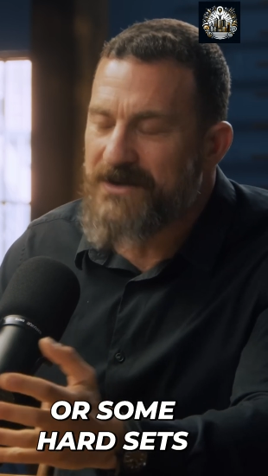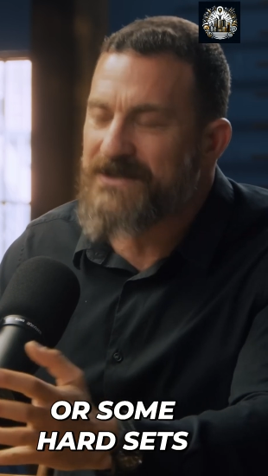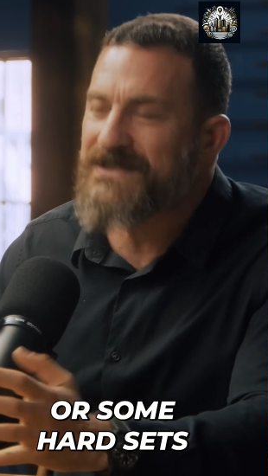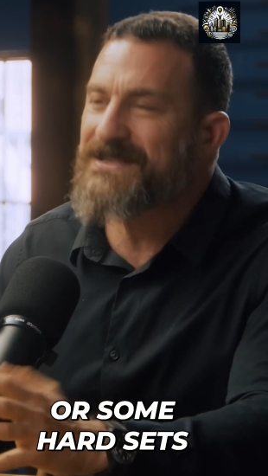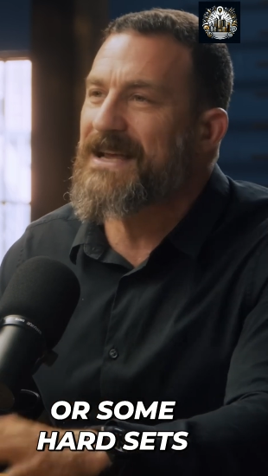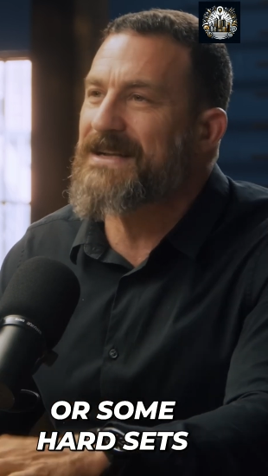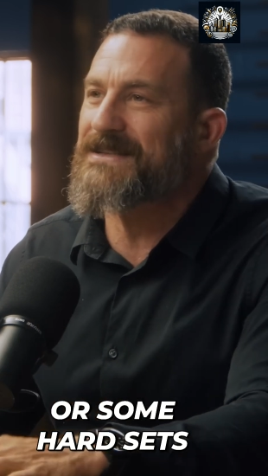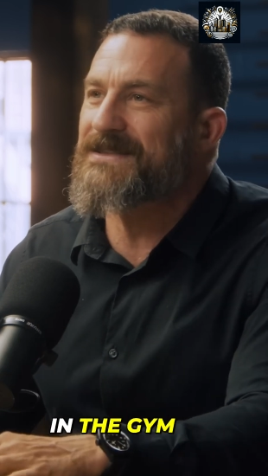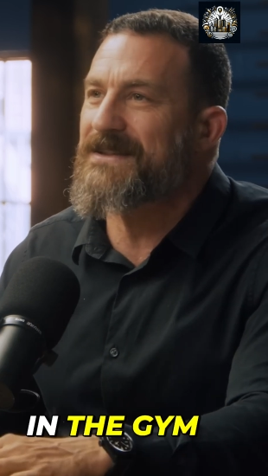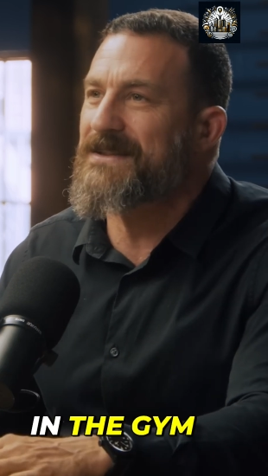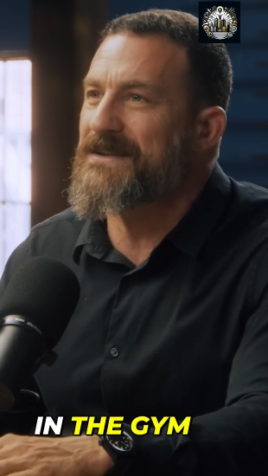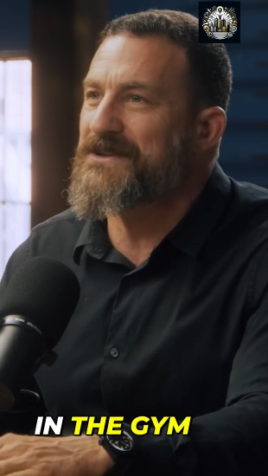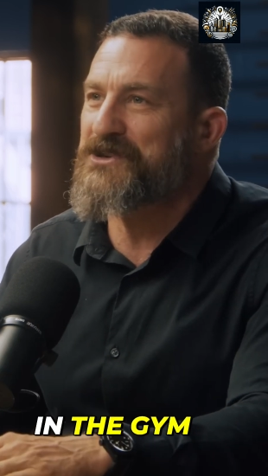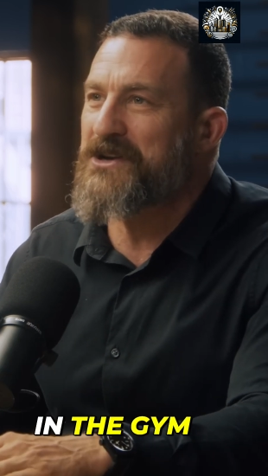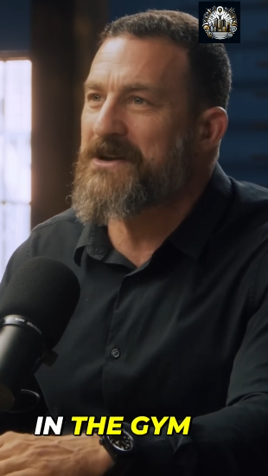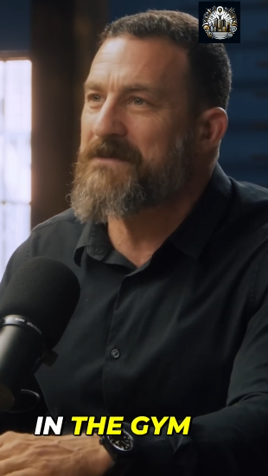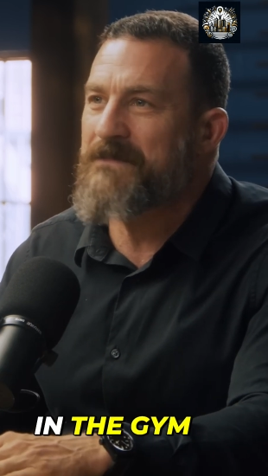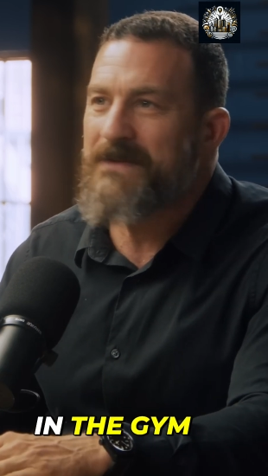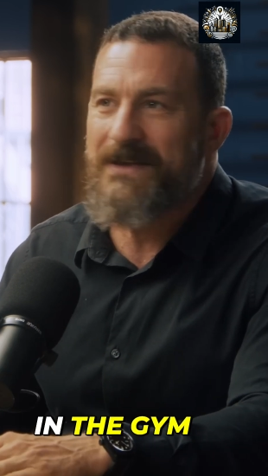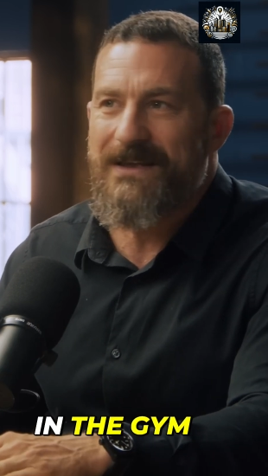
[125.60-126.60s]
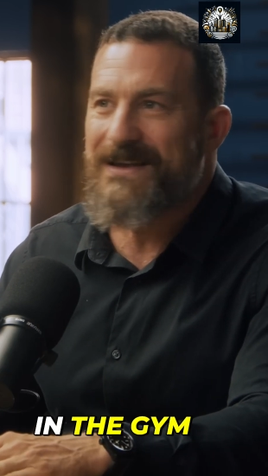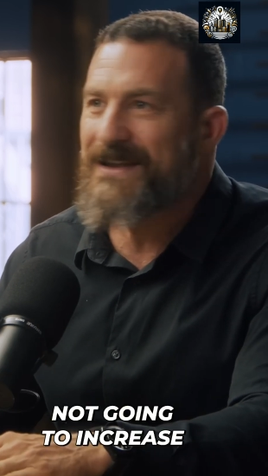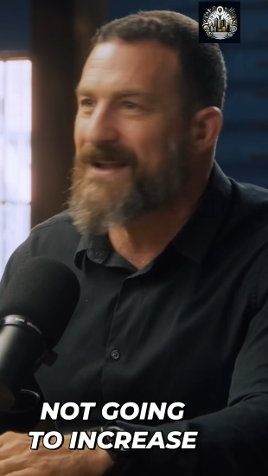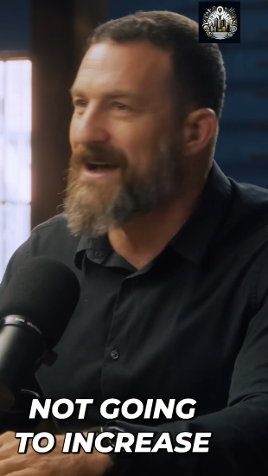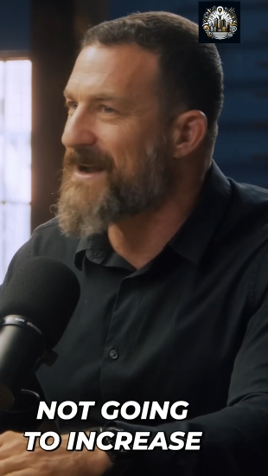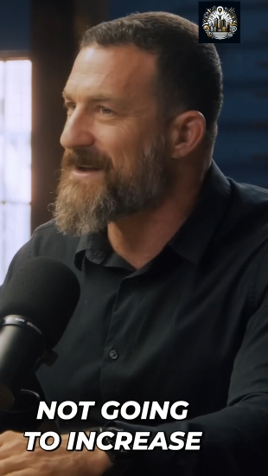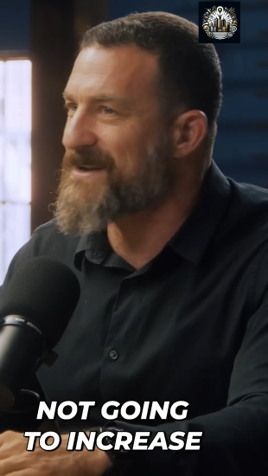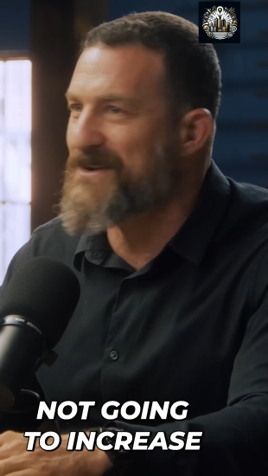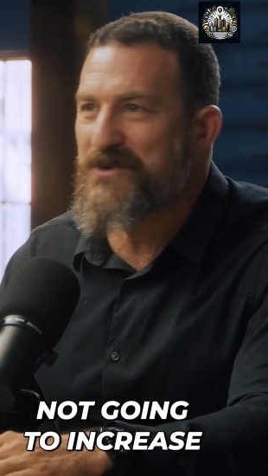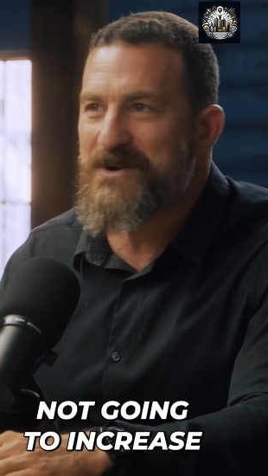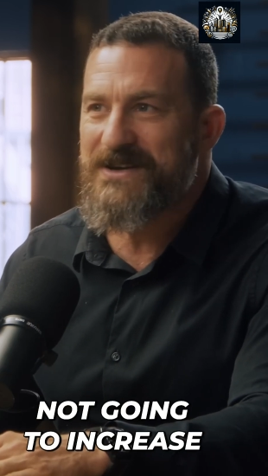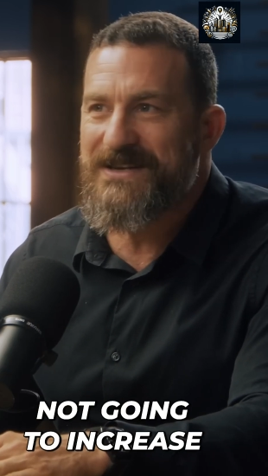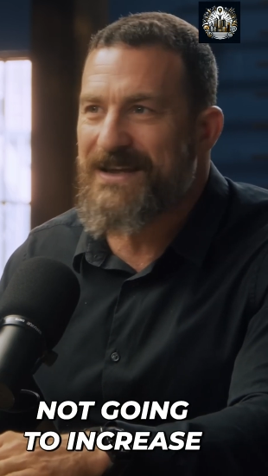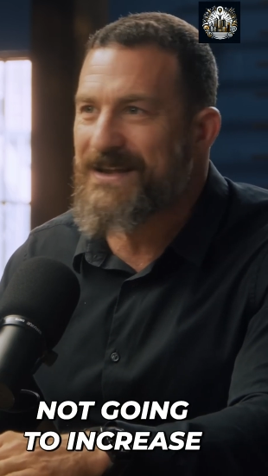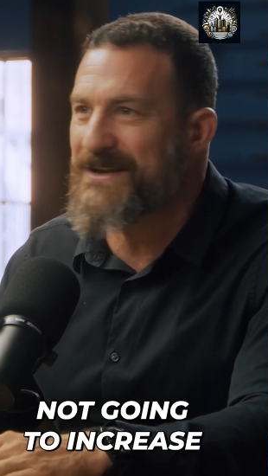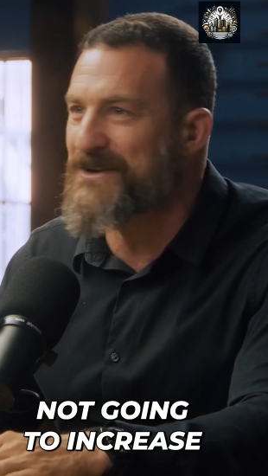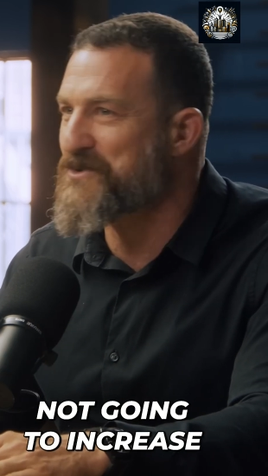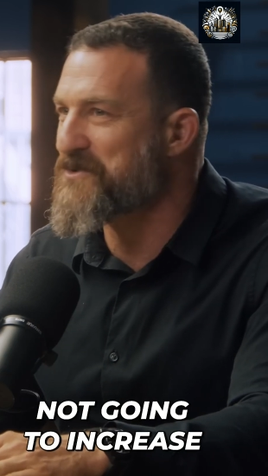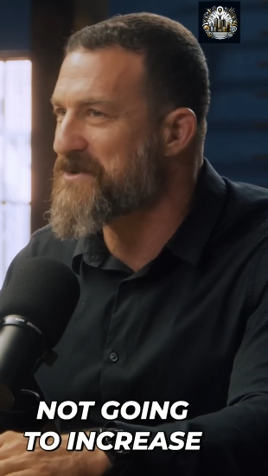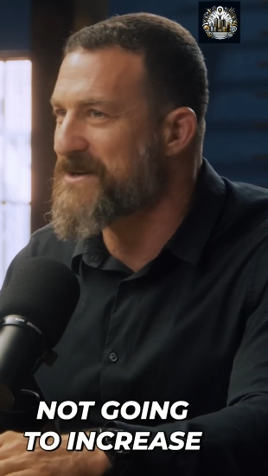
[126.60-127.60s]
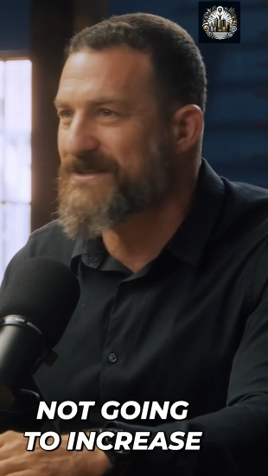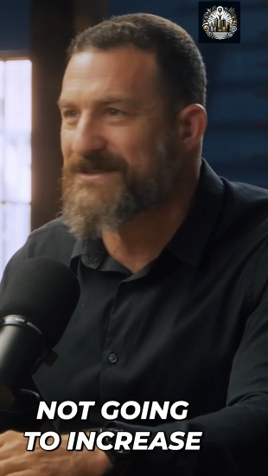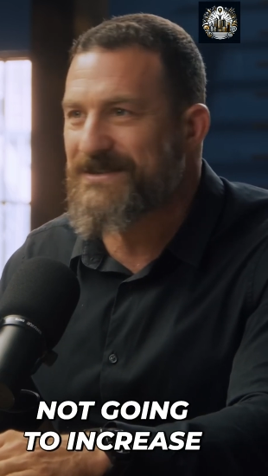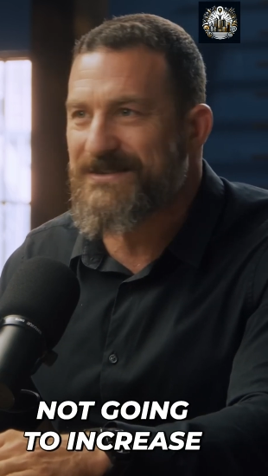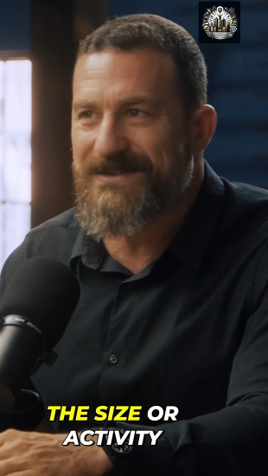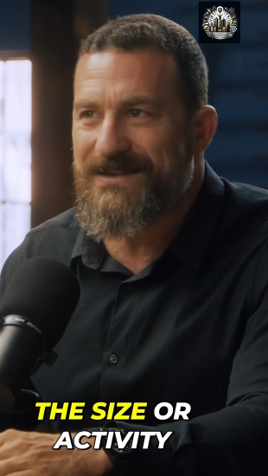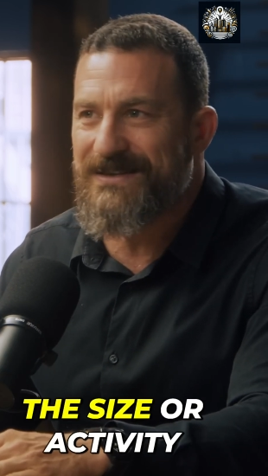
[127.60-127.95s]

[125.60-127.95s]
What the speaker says: sets in the gym, not going to increase